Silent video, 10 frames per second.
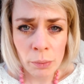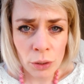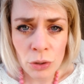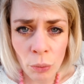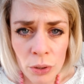but
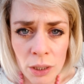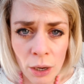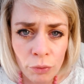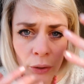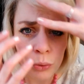you don't want to
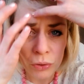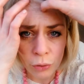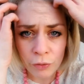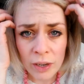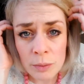get wrinkles in
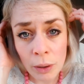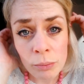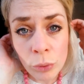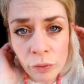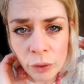your face by
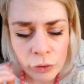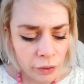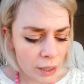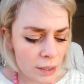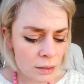moving your
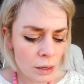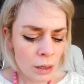face.